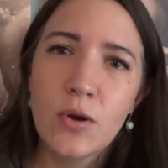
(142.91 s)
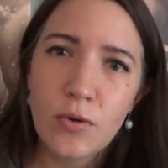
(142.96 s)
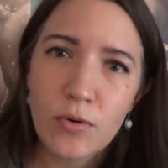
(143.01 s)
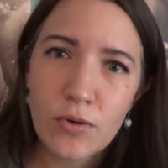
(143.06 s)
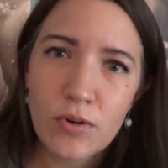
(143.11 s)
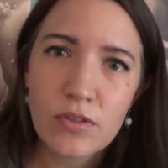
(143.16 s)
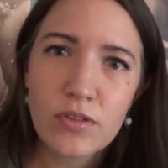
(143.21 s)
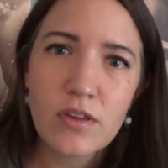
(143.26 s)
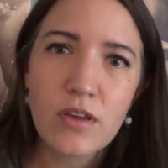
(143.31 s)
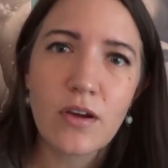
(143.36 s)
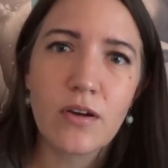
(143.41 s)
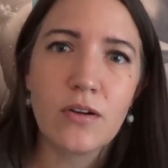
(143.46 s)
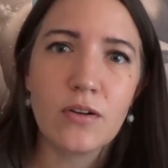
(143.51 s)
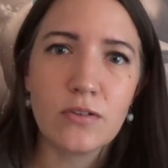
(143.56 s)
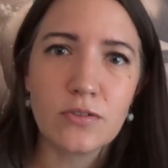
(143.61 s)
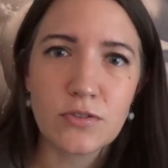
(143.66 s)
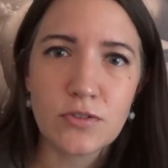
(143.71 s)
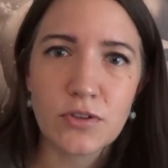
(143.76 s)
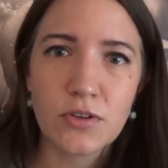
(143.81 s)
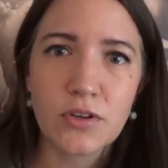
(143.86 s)
or the
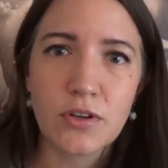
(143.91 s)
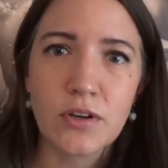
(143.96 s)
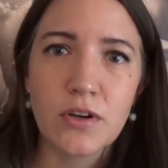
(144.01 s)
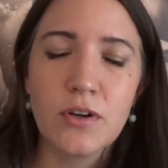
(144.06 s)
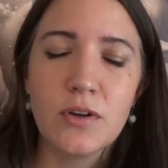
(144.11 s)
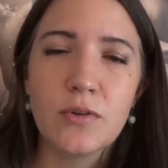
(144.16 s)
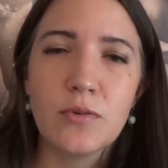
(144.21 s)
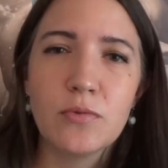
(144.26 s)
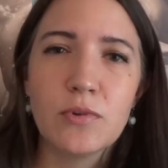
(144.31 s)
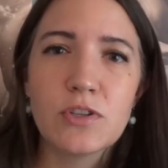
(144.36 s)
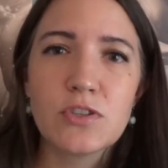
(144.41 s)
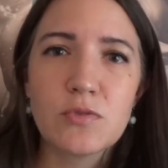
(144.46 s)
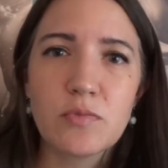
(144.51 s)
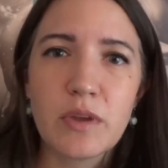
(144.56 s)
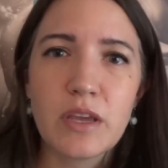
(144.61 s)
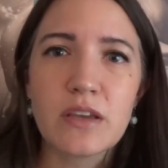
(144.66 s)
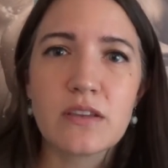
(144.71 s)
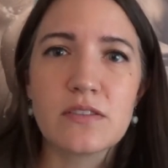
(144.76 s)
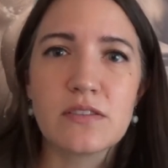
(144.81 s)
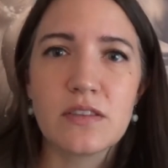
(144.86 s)
altar which
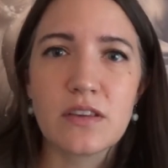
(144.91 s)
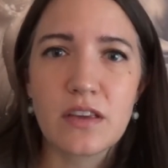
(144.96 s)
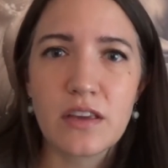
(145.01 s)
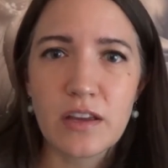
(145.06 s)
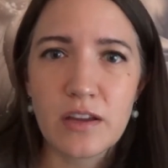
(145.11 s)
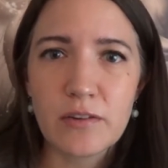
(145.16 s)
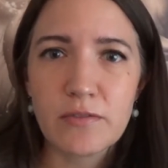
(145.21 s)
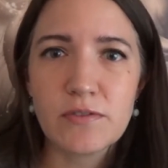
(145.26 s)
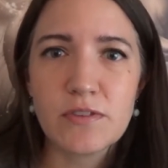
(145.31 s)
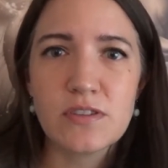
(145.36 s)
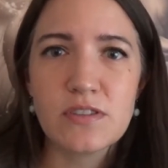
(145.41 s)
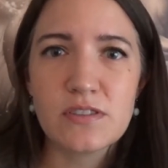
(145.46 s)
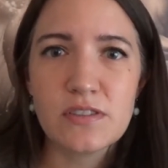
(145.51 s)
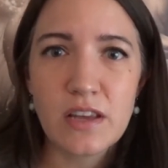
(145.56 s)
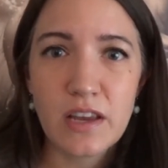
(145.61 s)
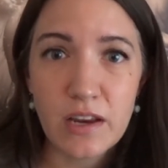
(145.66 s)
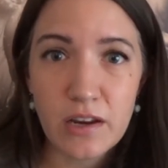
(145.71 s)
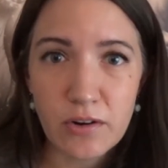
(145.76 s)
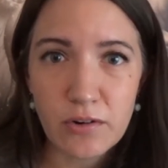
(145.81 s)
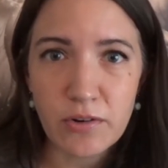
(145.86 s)
makes the gift
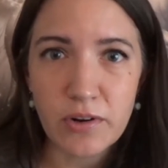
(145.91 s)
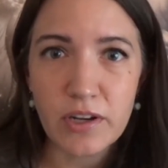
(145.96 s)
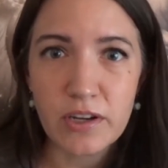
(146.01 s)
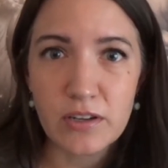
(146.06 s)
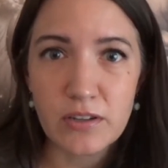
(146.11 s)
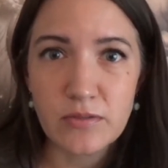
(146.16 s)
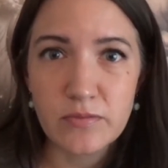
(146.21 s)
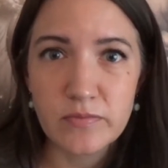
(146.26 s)
sacred?